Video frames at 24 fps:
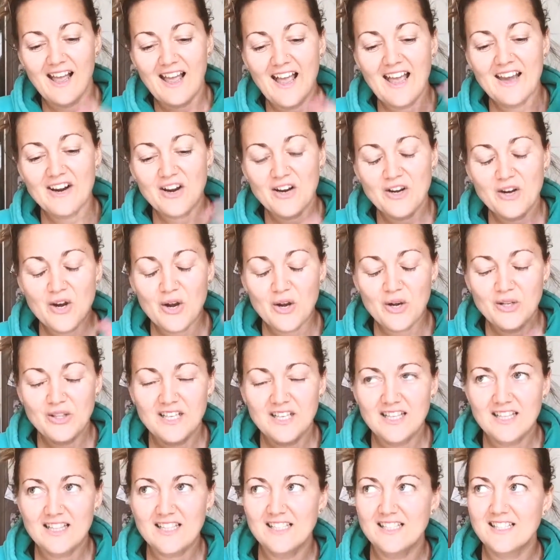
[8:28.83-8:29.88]
And I know
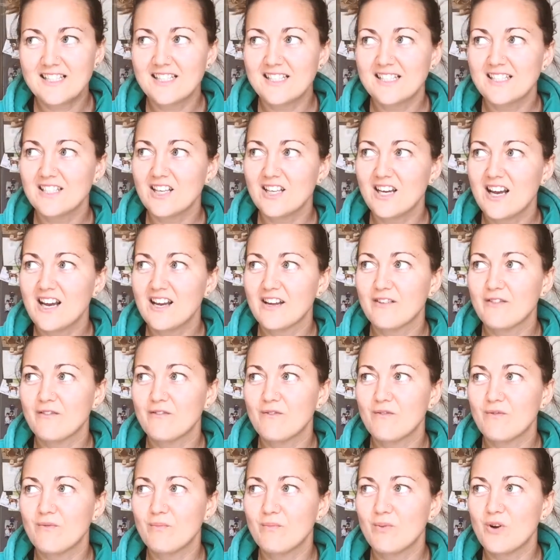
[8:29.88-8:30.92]
that this is like,
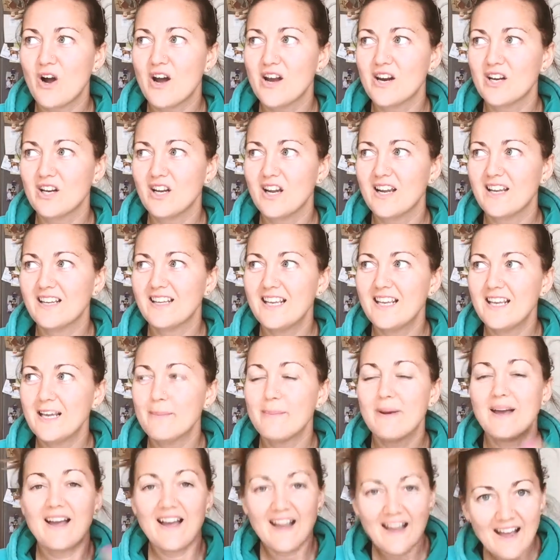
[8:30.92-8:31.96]
kind of like, yeah,
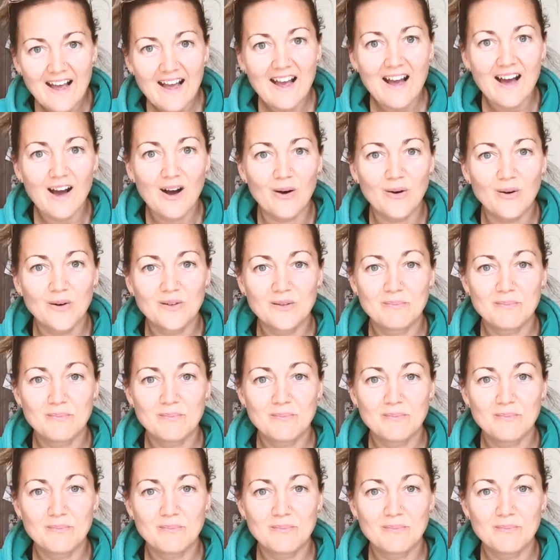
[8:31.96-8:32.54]
but how?